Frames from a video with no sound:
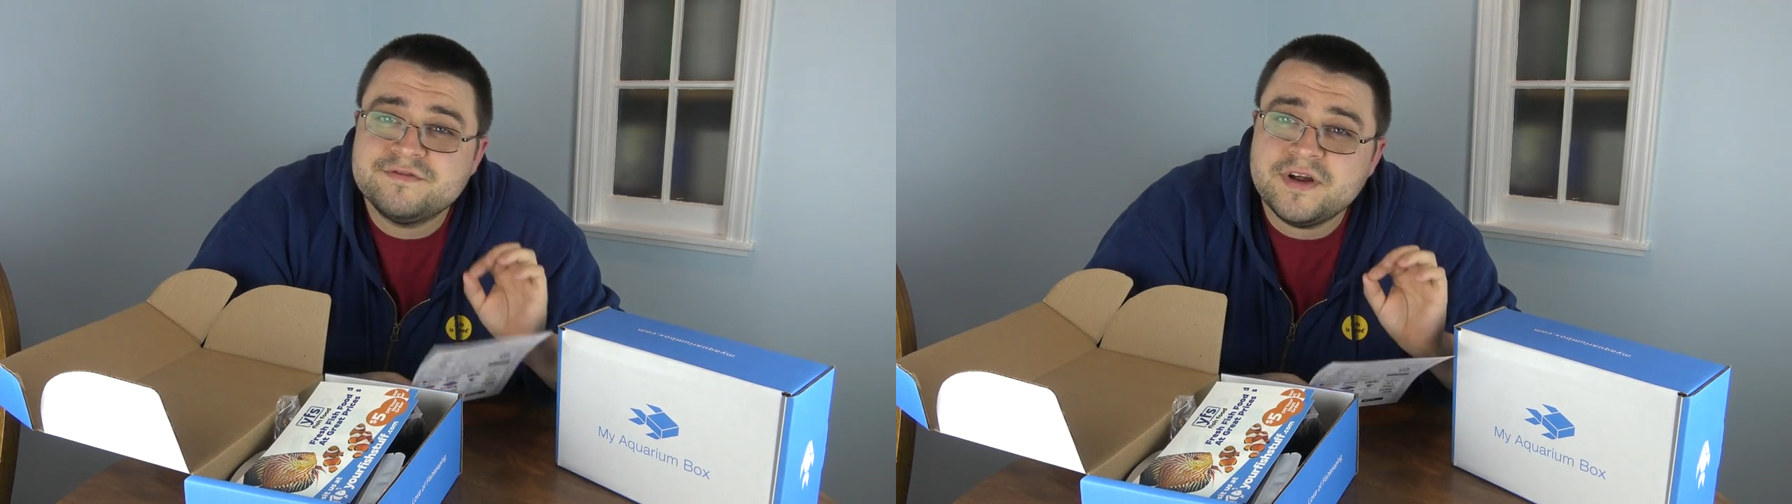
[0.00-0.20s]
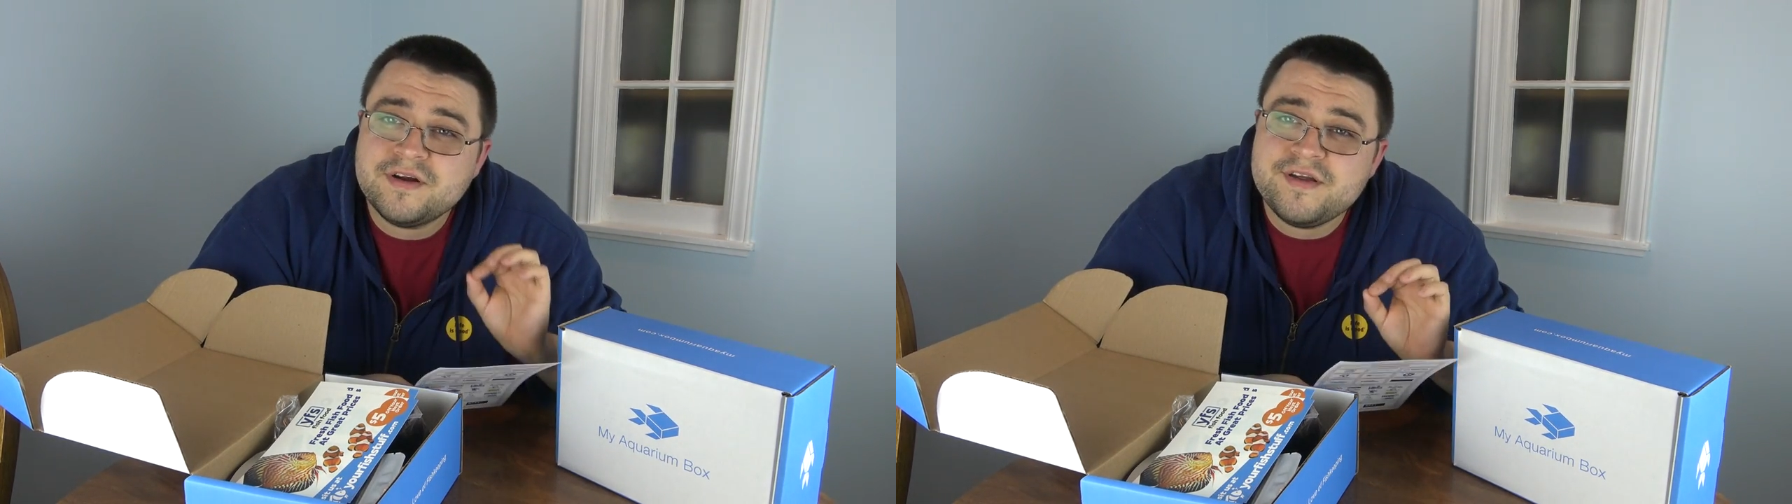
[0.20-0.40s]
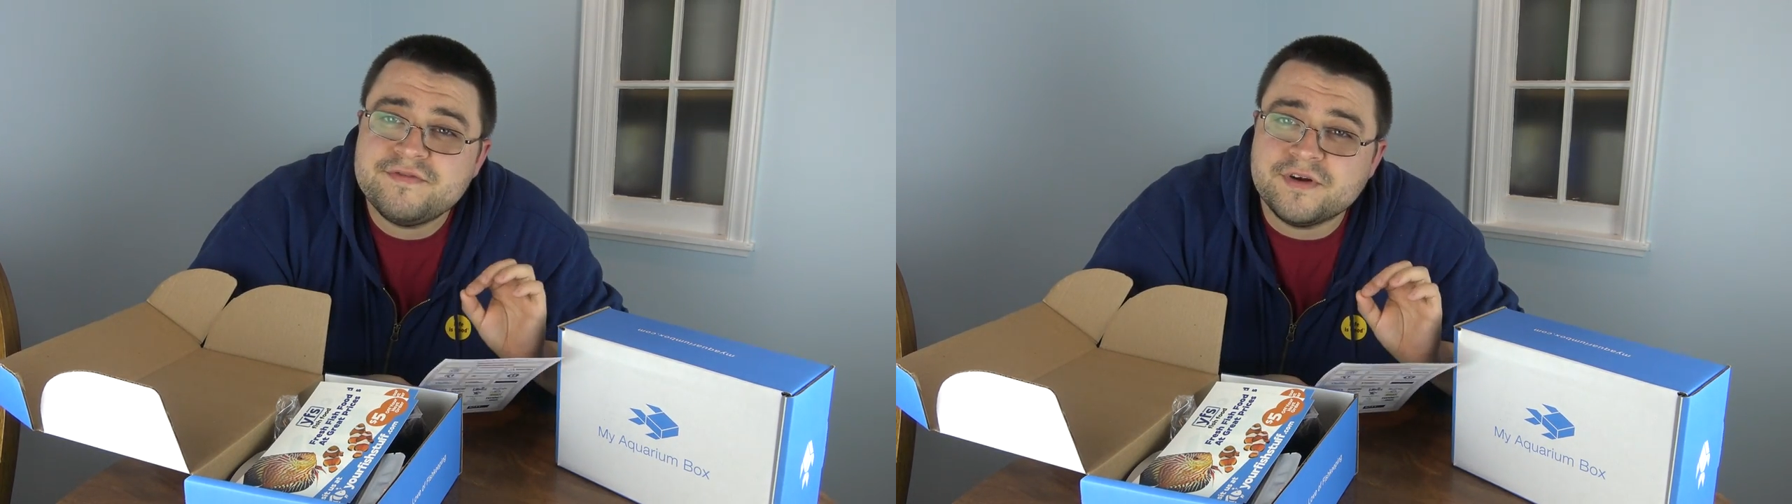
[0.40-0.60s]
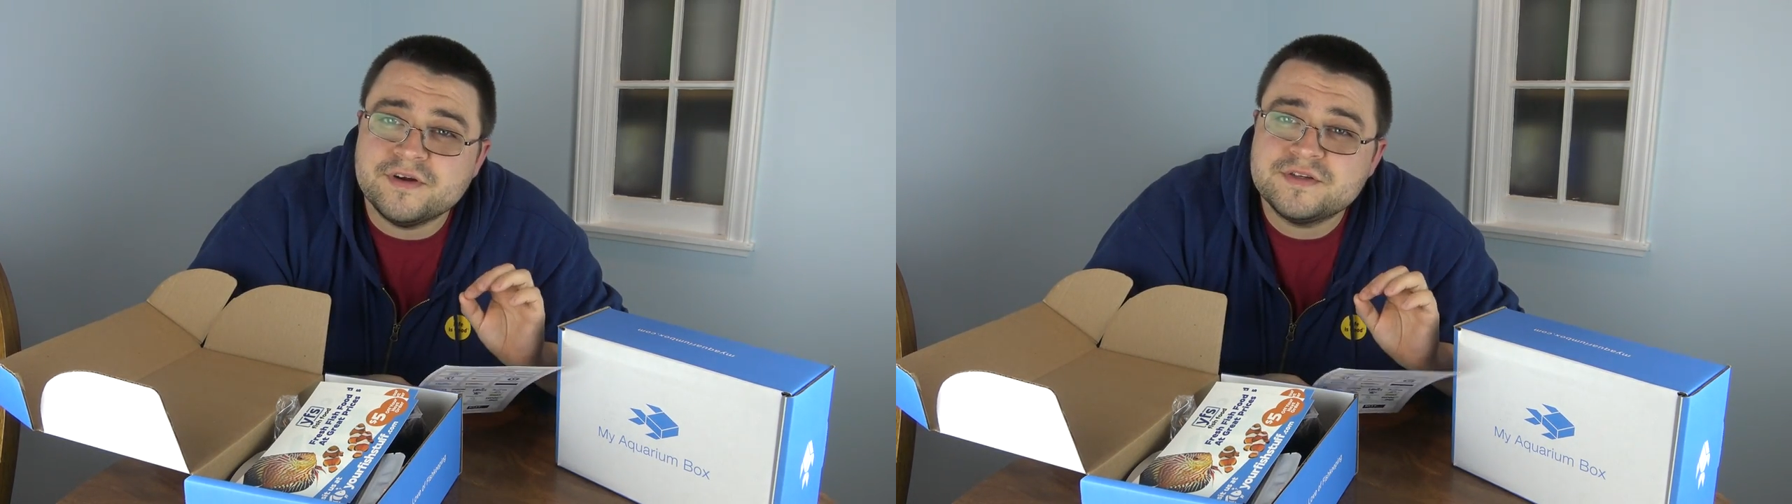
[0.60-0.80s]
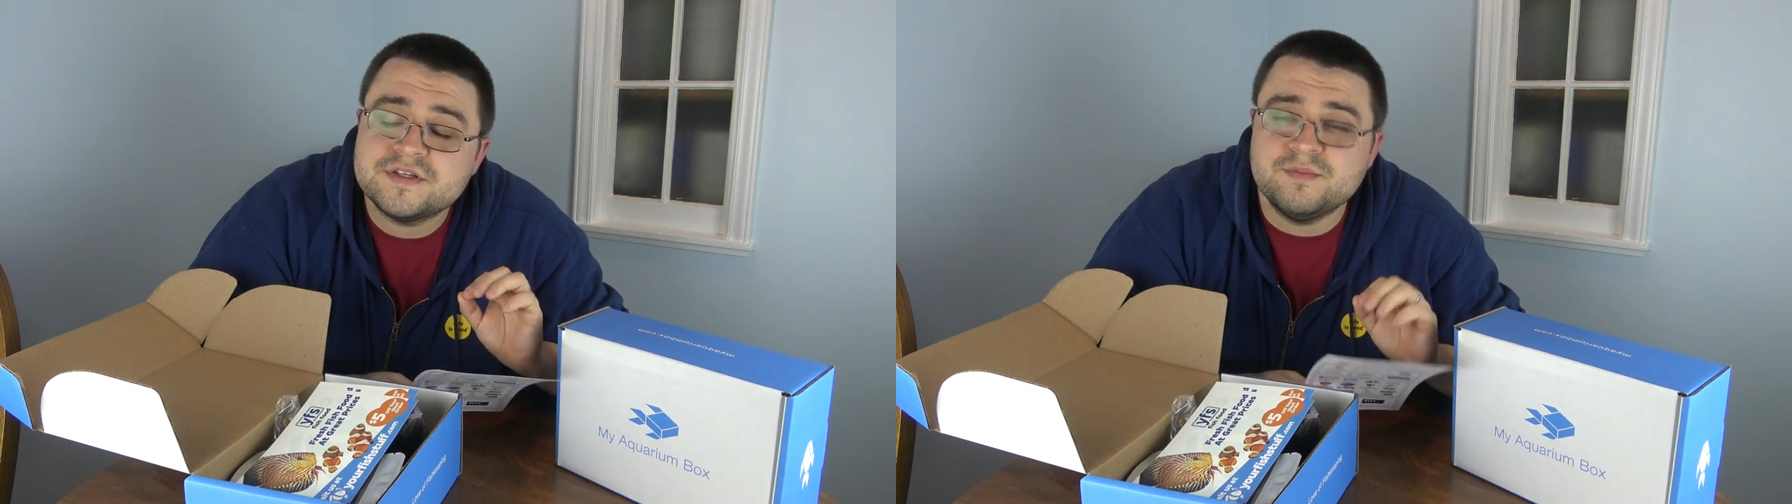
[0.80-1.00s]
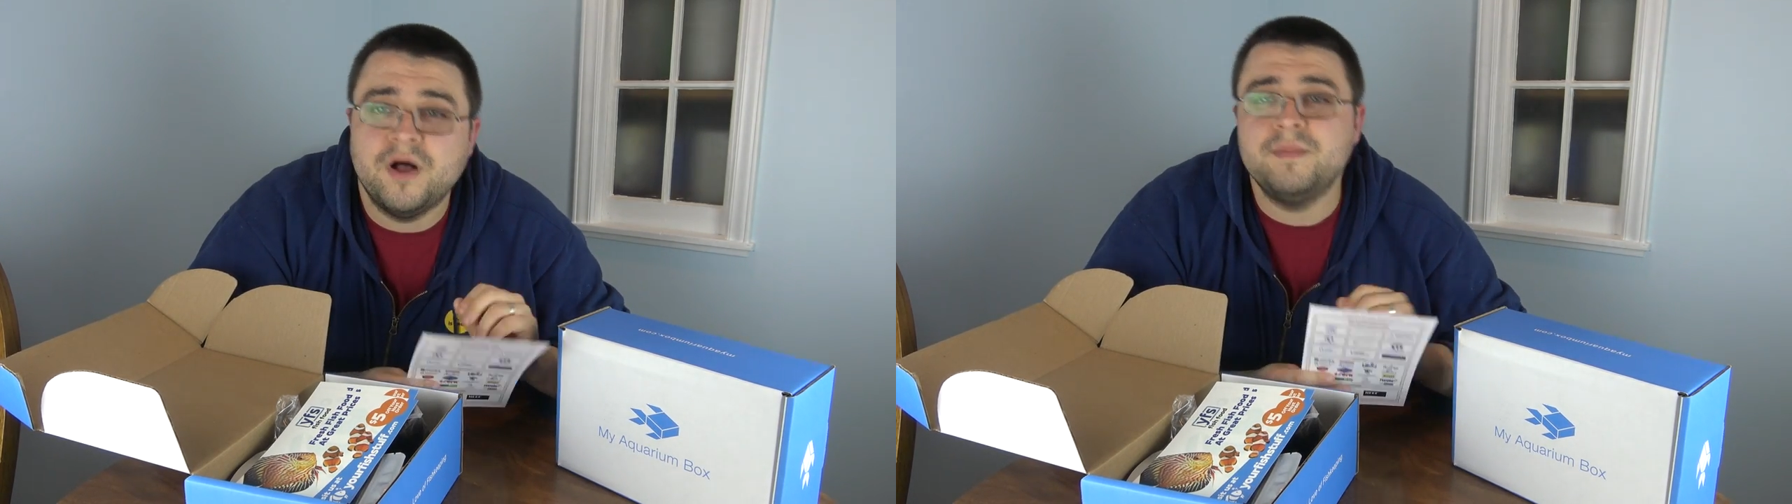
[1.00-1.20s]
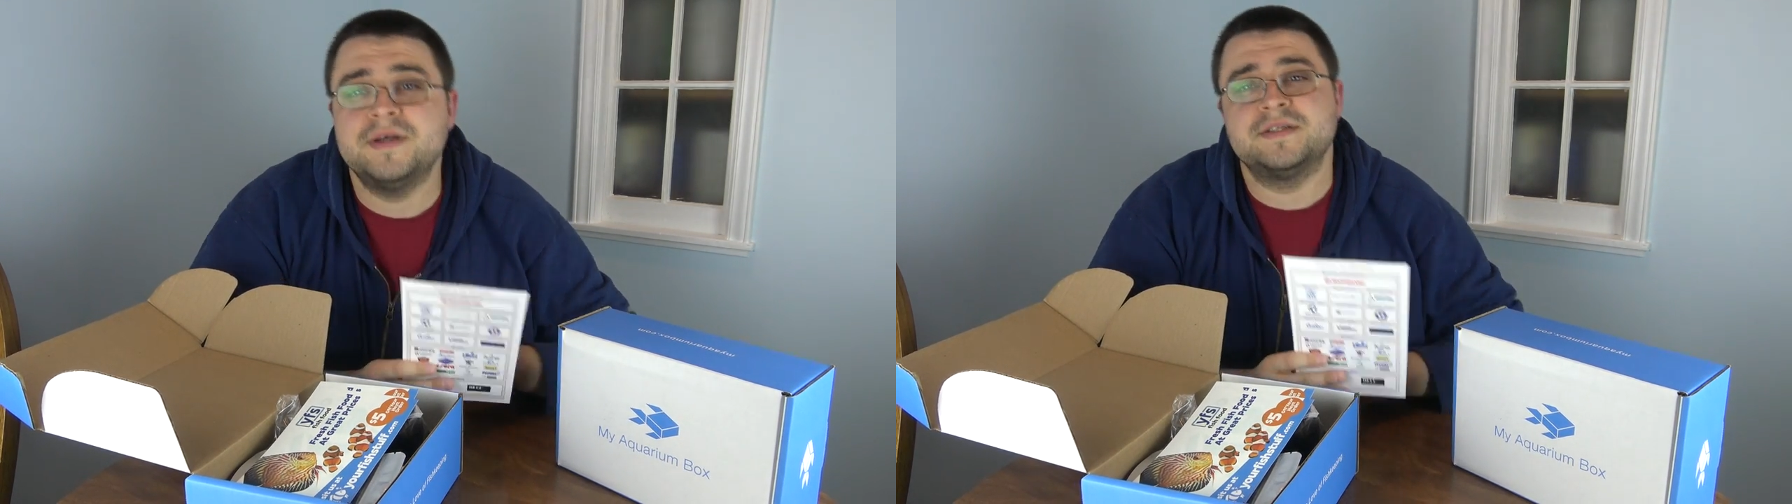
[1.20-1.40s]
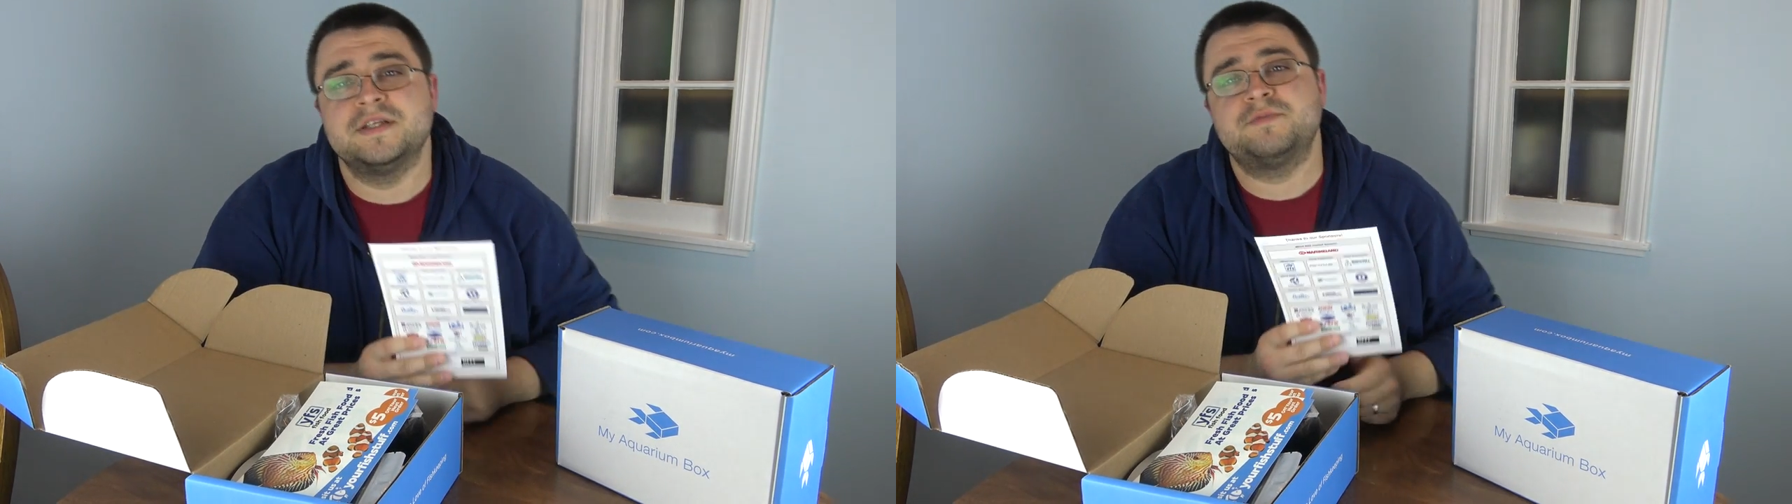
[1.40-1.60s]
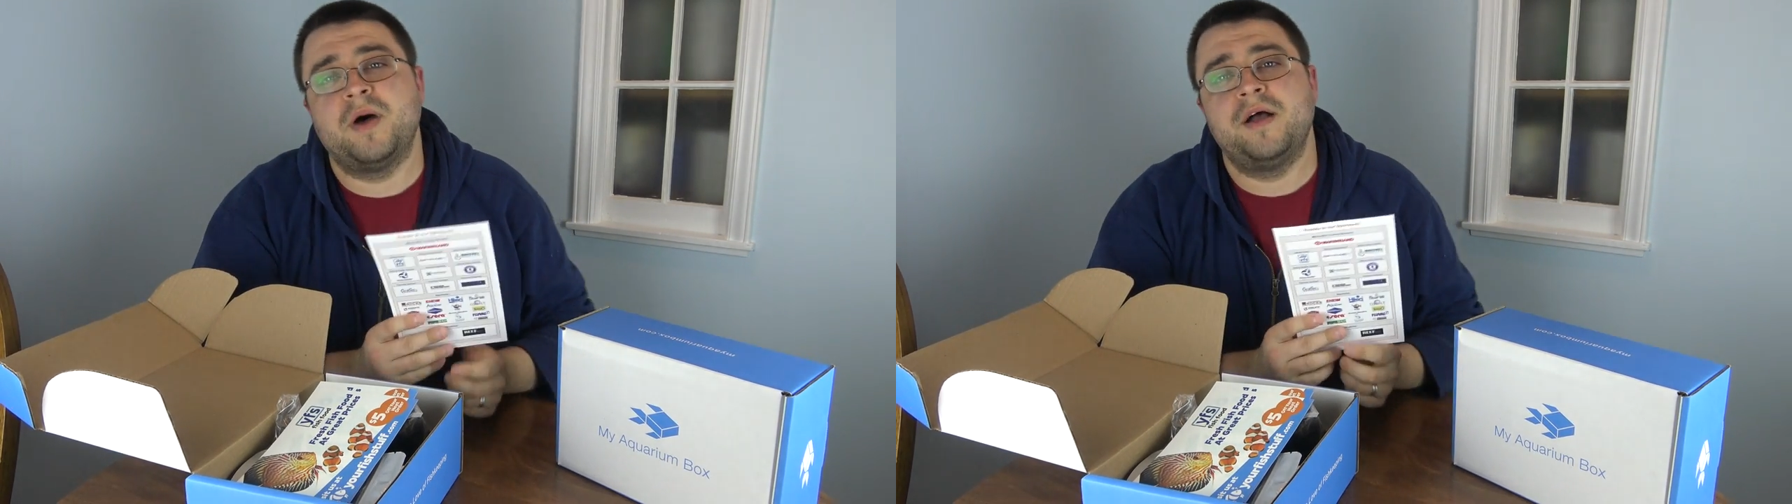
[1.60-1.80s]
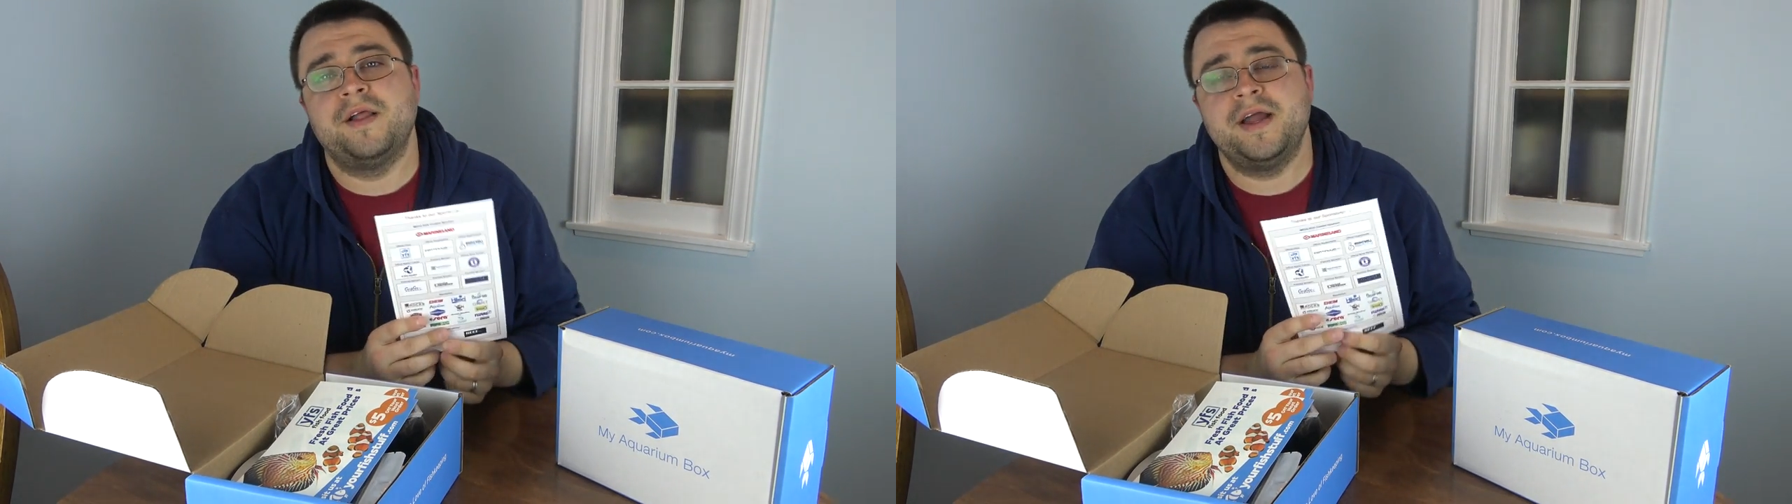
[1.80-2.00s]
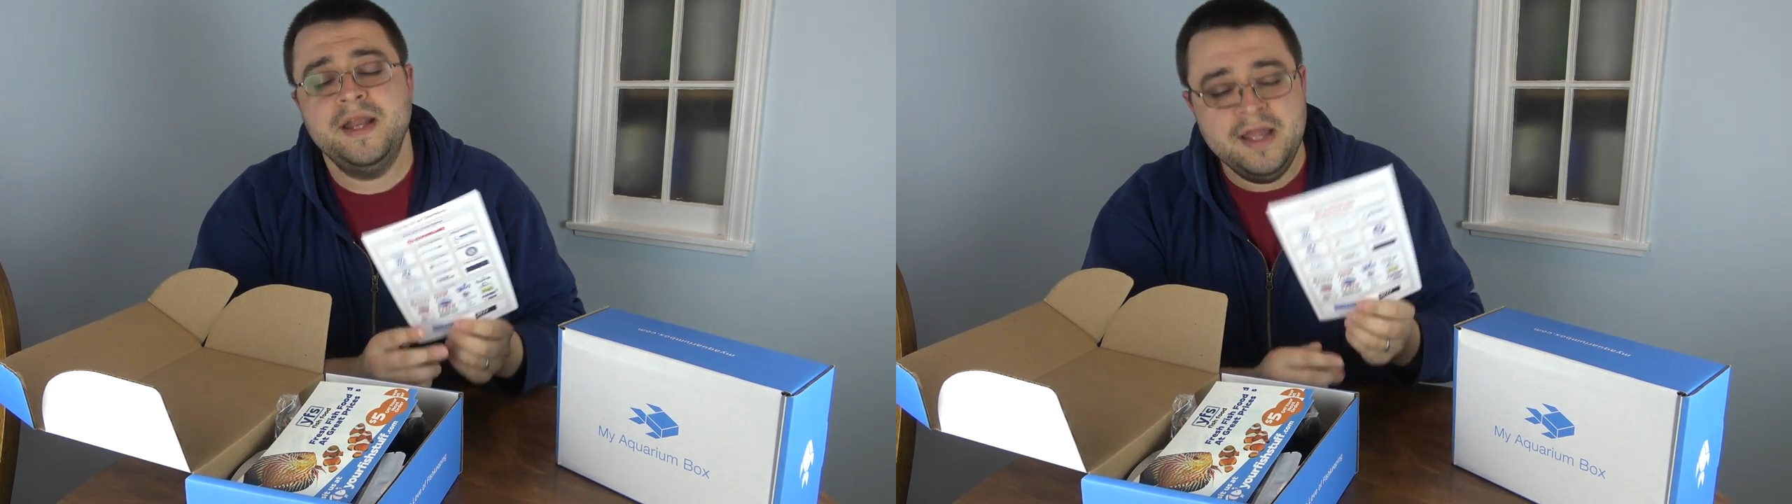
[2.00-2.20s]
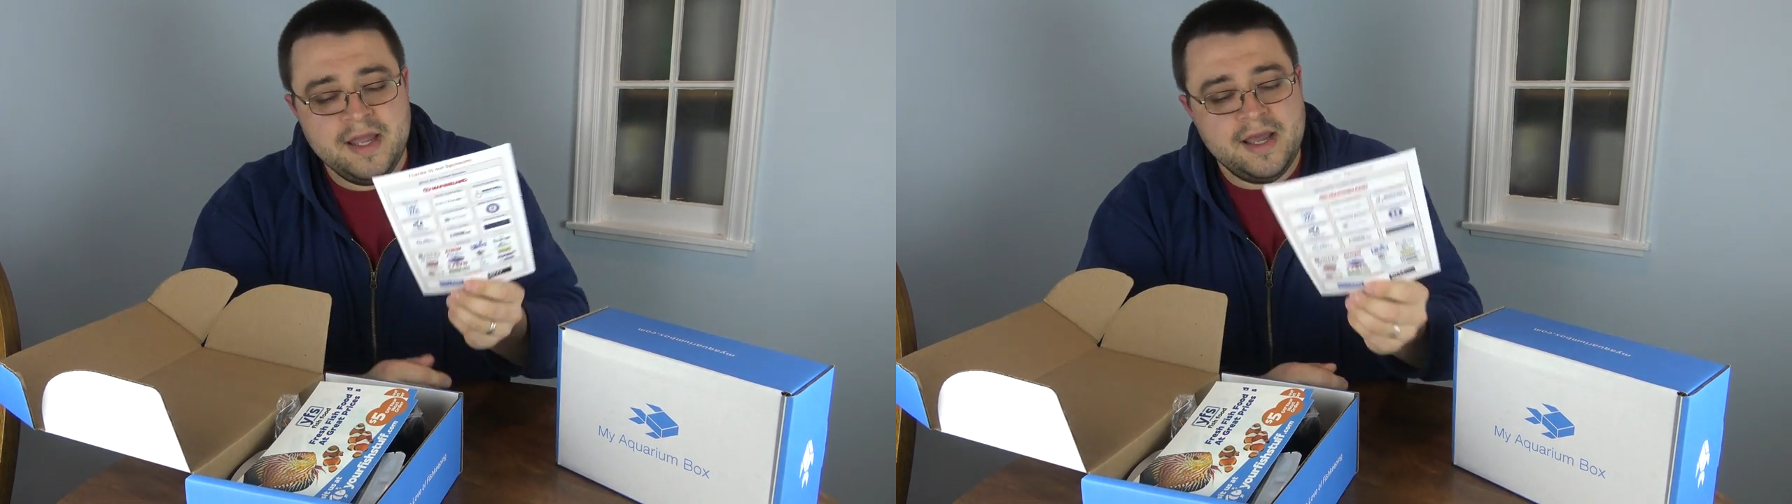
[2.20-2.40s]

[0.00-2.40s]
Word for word: very first small business spotlight